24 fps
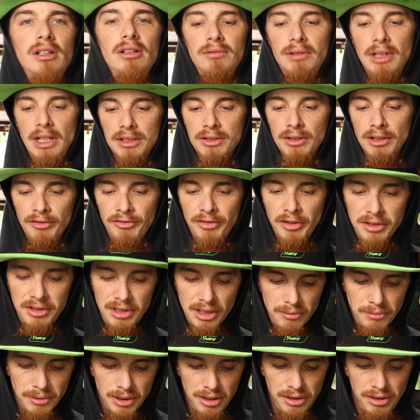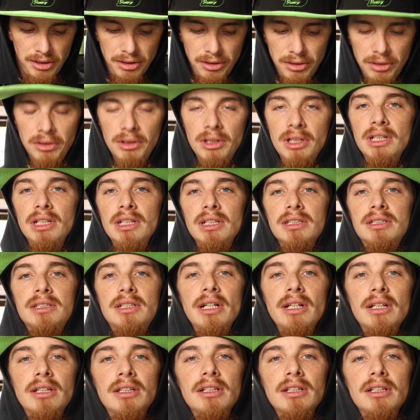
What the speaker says: All right, so the first thing I'm gonna do is take